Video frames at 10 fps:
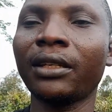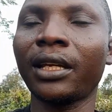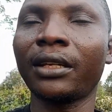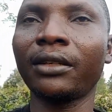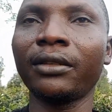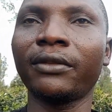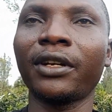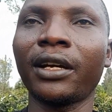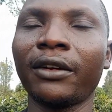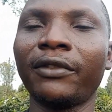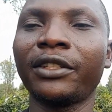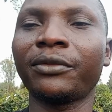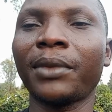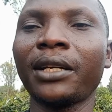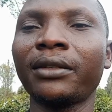and very
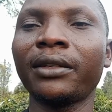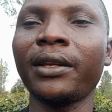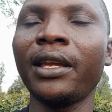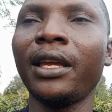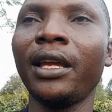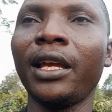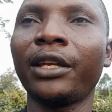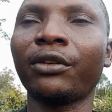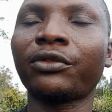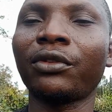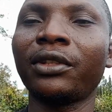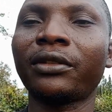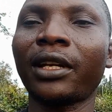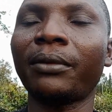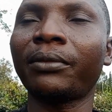smart. And also in
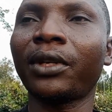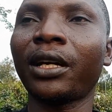some